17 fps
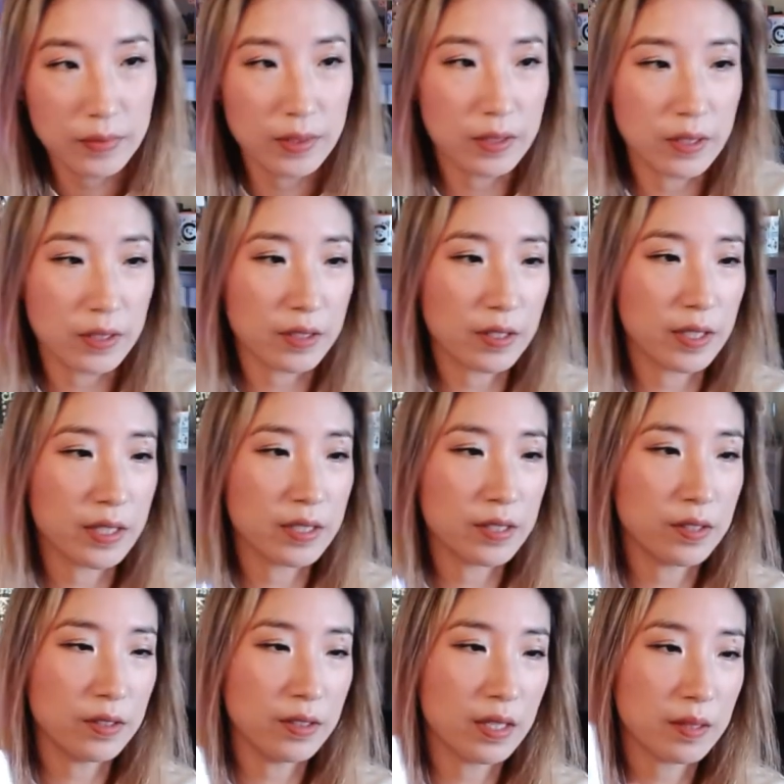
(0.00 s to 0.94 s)
Look, you guys,
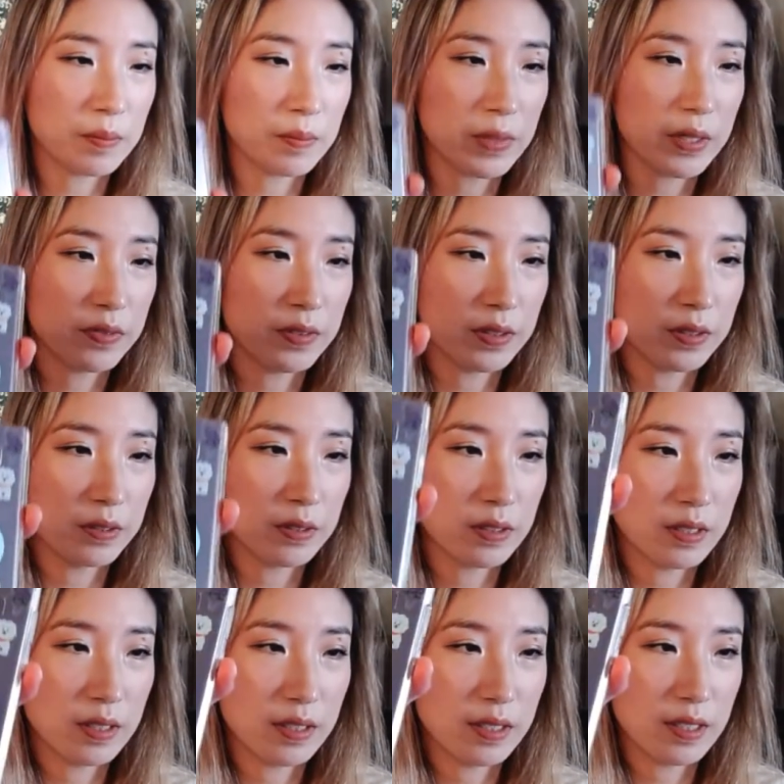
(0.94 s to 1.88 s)
do you like my phone?